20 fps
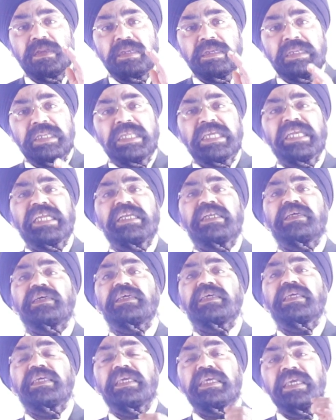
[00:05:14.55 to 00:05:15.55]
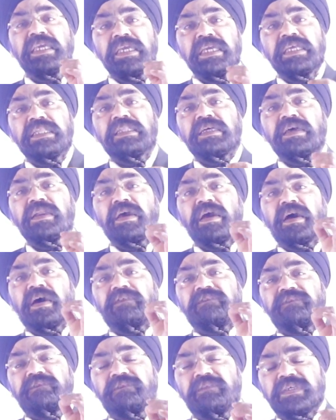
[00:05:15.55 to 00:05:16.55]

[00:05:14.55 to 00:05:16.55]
need either a